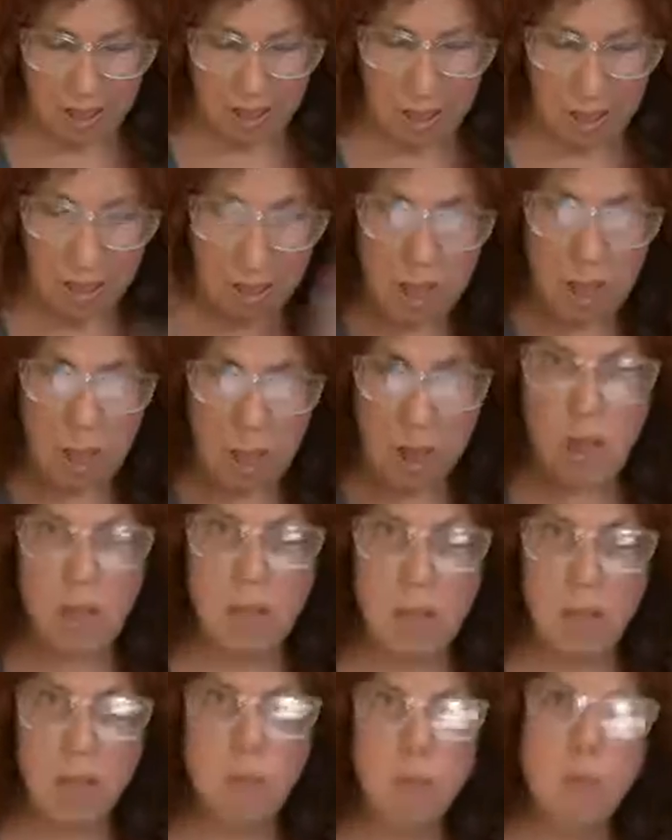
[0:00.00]
Then
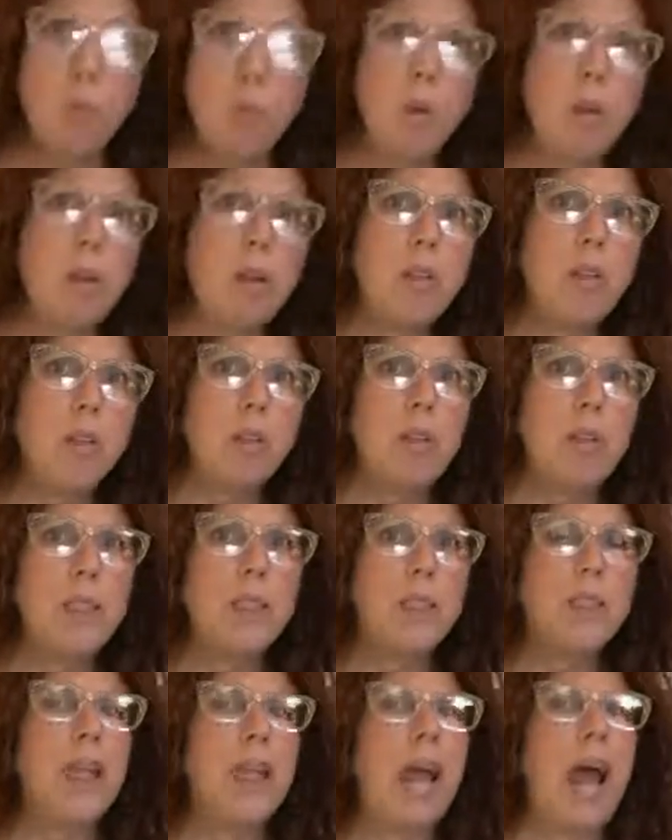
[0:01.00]
what are the
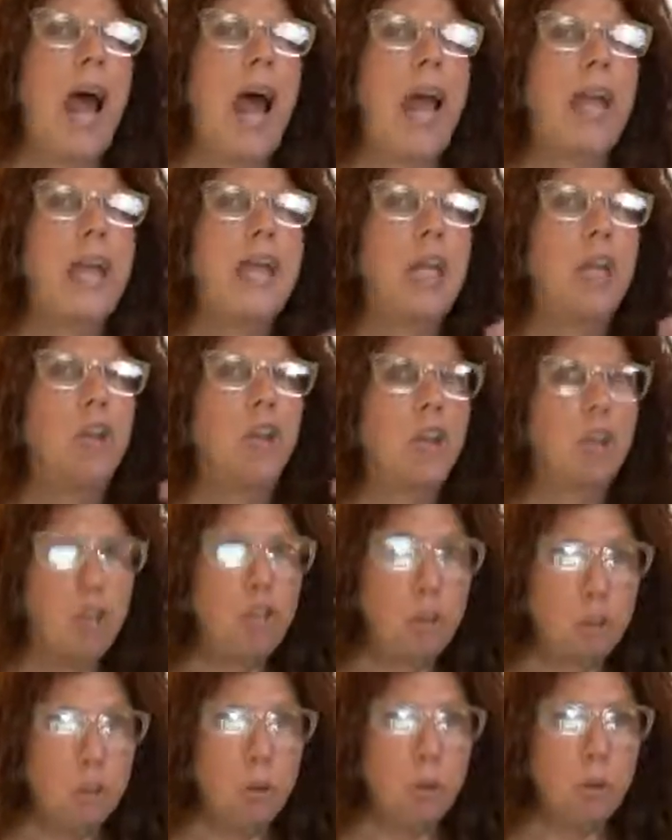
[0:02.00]
things that I can
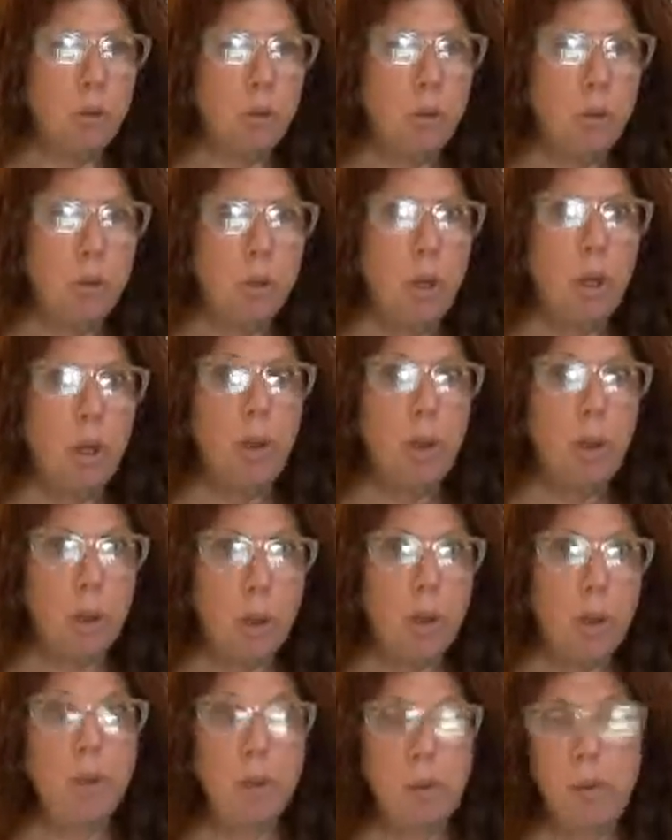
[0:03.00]
do
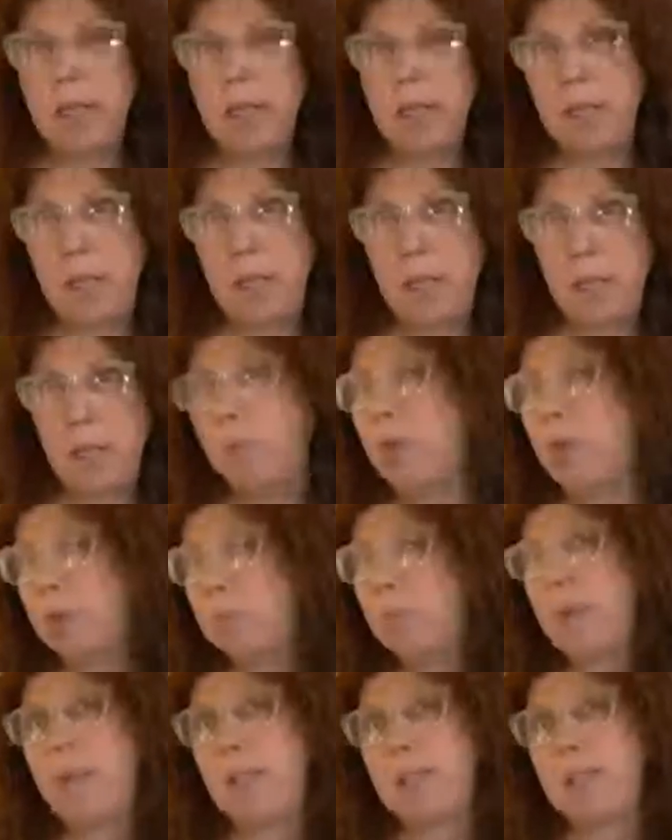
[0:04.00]
with my team, with
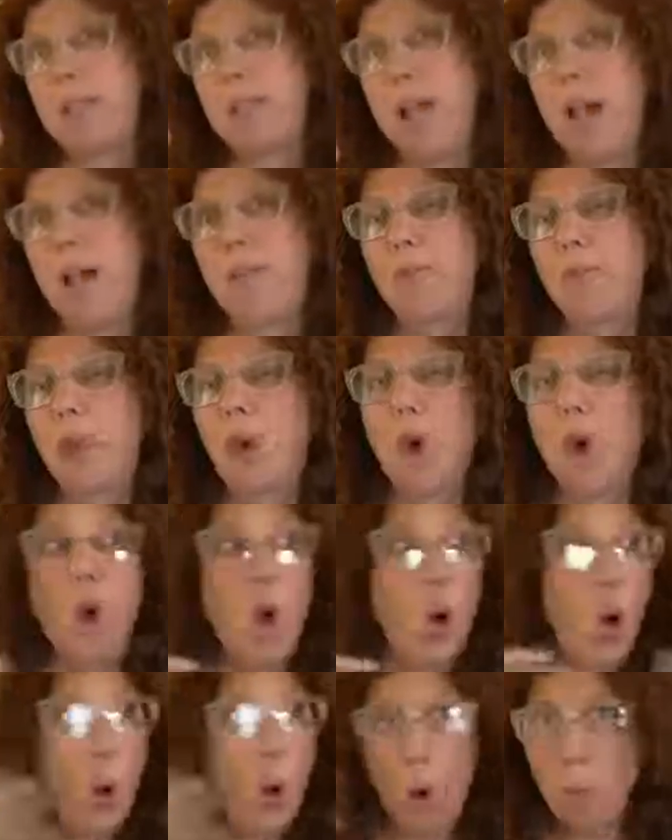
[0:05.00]
my staff,
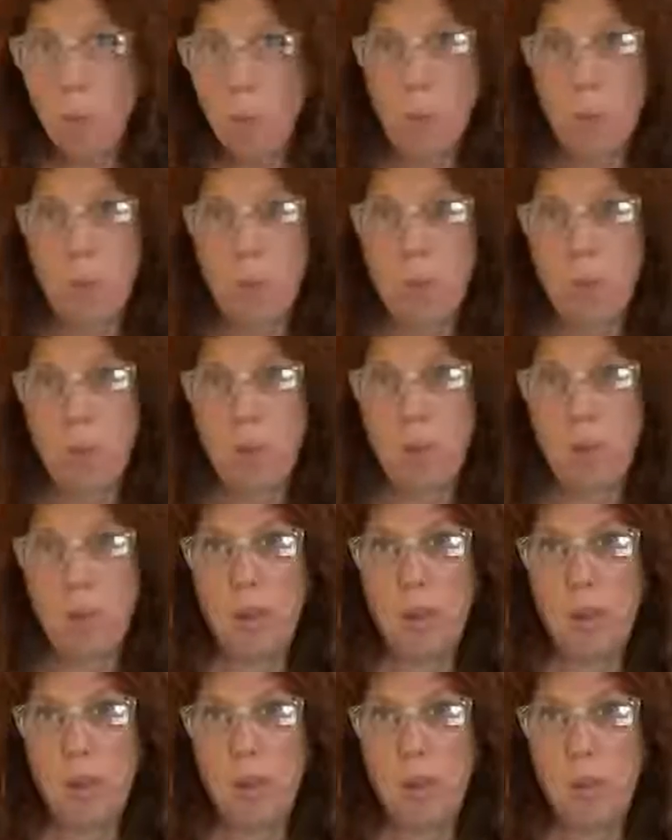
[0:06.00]
or with
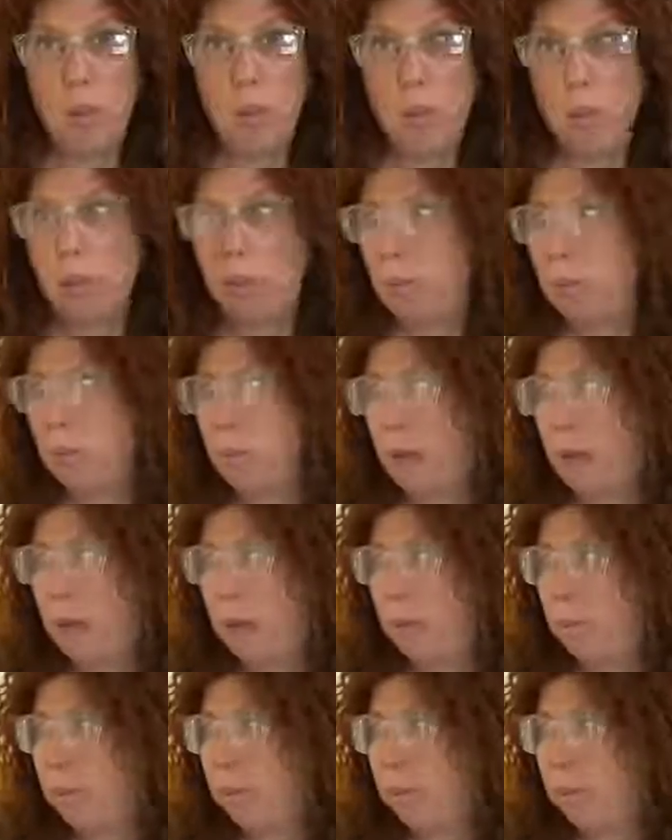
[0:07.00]
my